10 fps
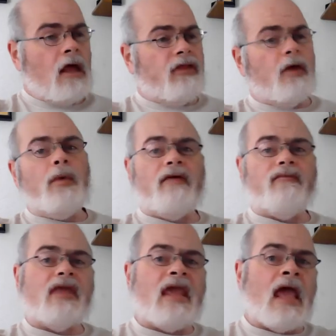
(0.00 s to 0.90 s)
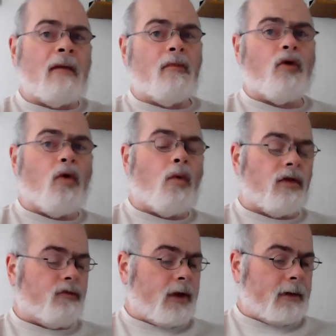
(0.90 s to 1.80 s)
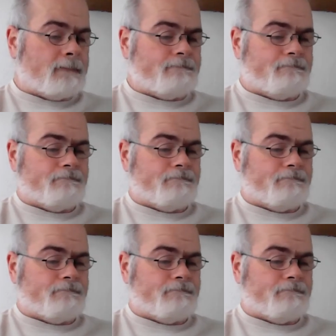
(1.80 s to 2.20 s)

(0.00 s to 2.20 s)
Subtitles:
Then we have the chemical weathering.